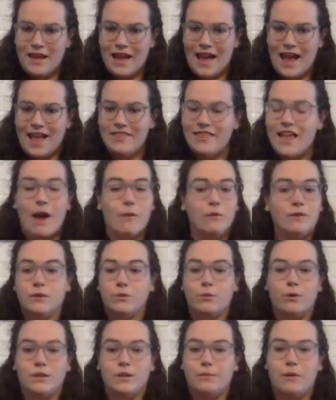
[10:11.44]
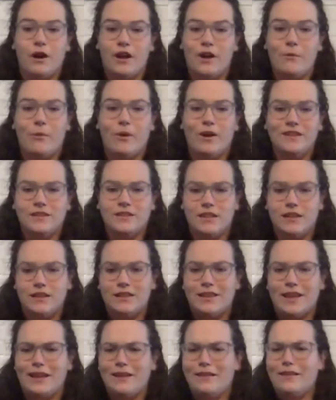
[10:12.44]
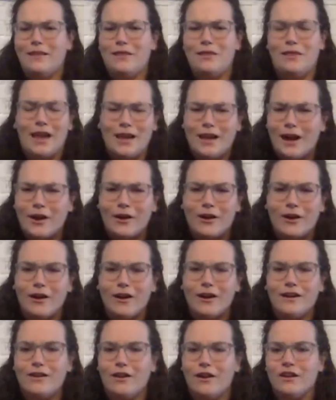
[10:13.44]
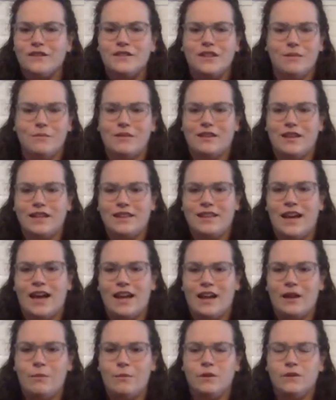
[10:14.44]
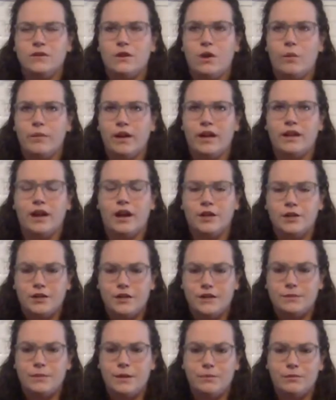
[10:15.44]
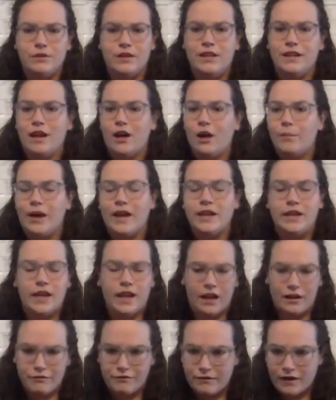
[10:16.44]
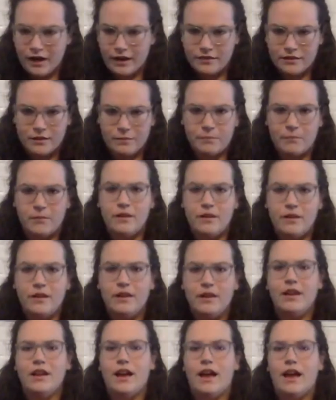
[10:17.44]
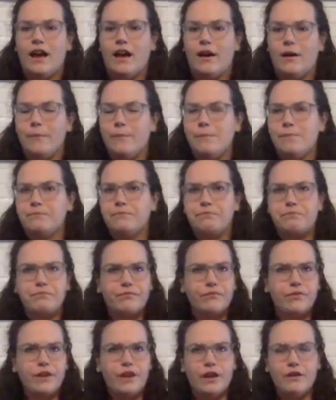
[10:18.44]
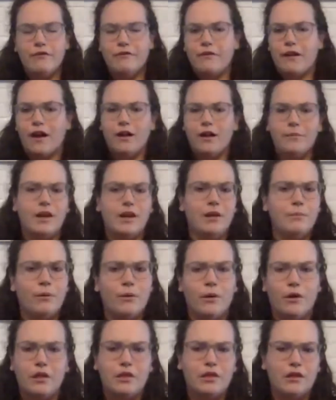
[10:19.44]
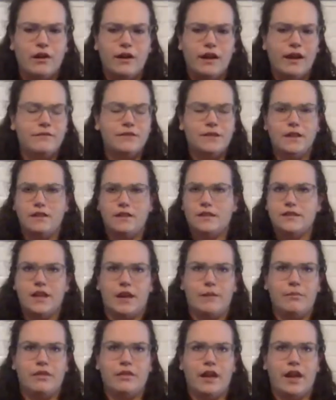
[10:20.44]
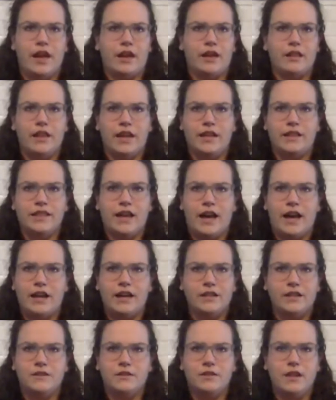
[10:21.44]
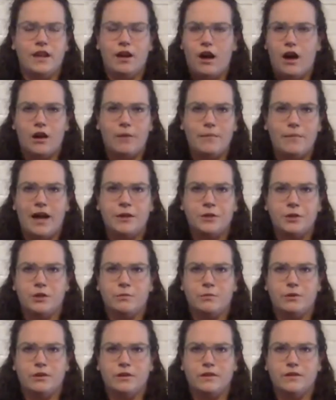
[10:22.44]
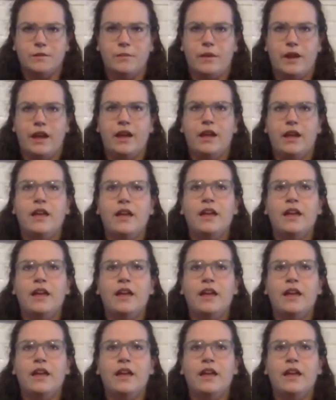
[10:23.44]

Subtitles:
And that was the worst part. It wasn't that they got hurt or something like that. It was, oh my gosh, these people need help. I can't find them. Um, firemen and Port Authority had said the same thing. Like, that is unimaginable to me,